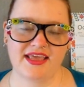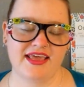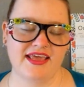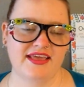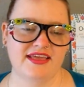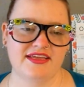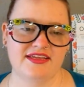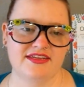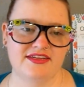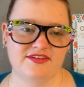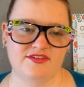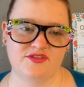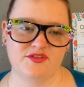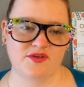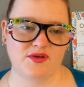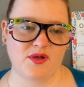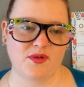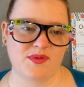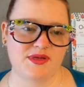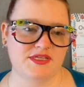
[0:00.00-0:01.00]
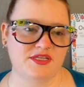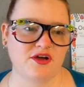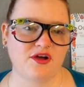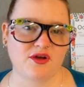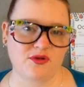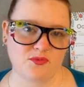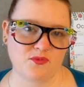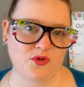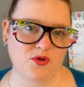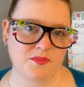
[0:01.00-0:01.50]
and they're always
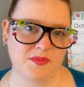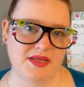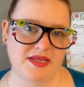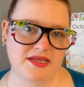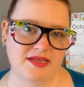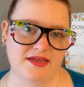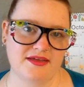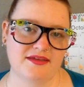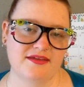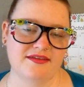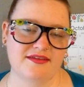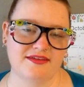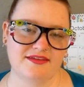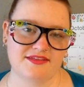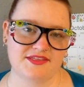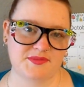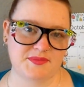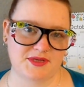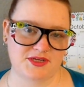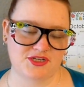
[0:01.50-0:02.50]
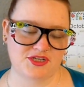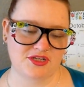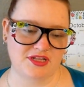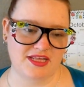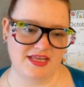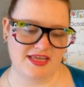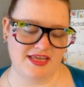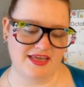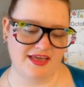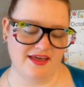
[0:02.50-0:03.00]
heartwarming,
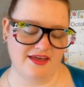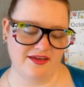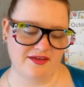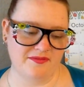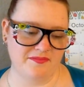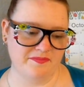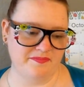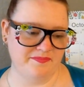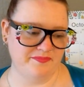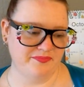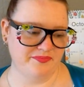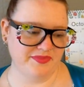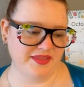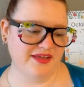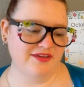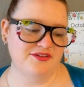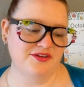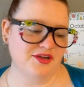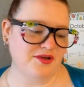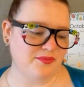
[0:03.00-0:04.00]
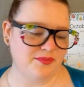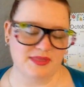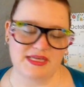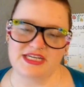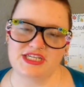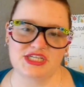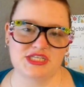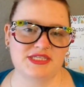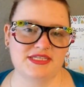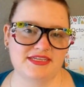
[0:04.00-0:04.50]
especially. I don't know, they
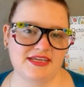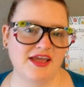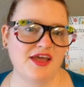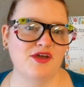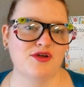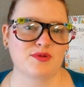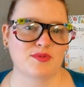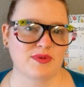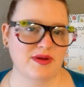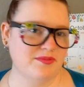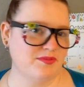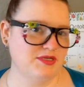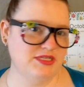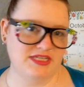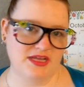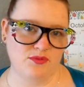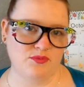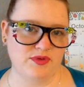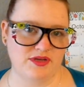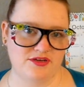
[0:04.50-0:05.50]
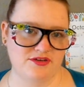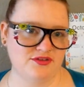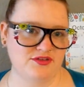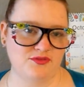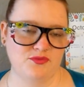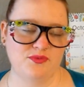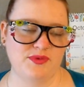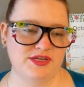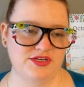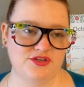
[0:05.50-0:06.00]
just represent
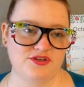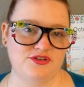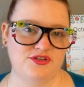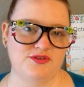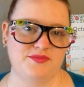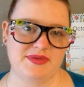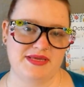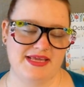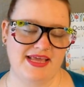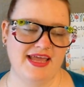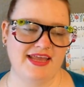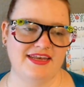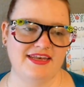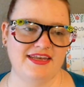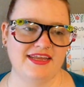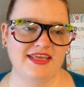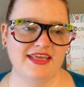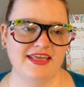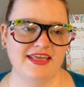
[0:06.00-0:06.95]
winter to me. And